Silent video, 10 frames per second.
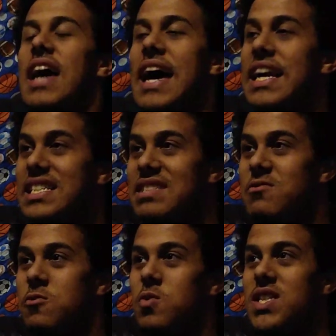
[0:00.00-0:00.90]
I
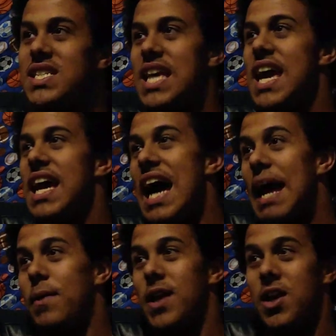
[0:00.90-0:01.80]
would say
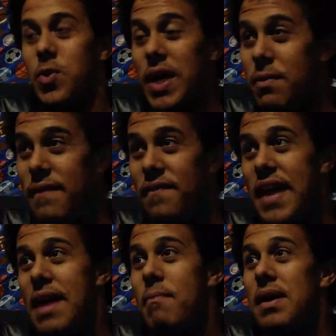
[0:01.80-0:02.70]
I would agree with
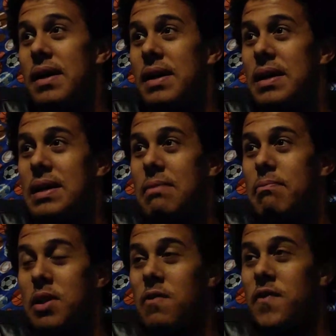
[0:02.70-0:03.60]
them,
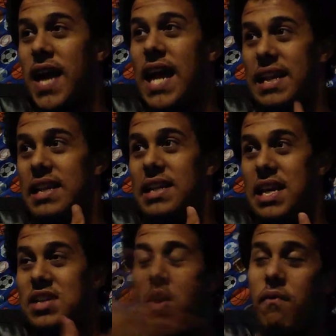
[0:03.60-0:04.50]
but don't forget,
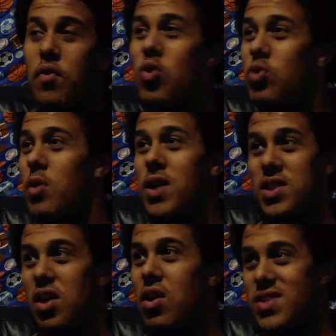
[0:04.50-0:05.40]
these are full-grown
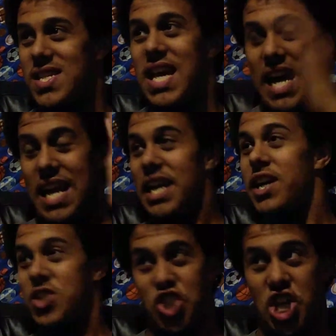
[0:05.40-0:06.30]
adults and
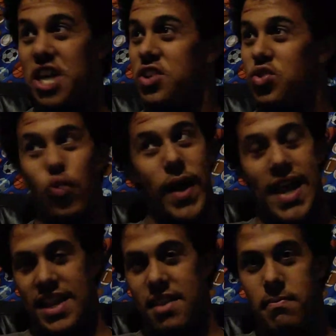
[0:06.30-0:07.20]
they're
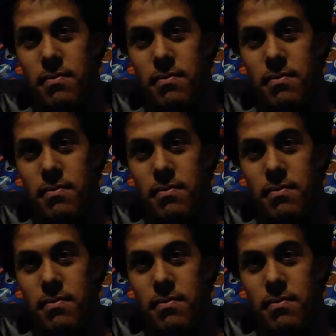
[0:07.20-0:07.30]
children.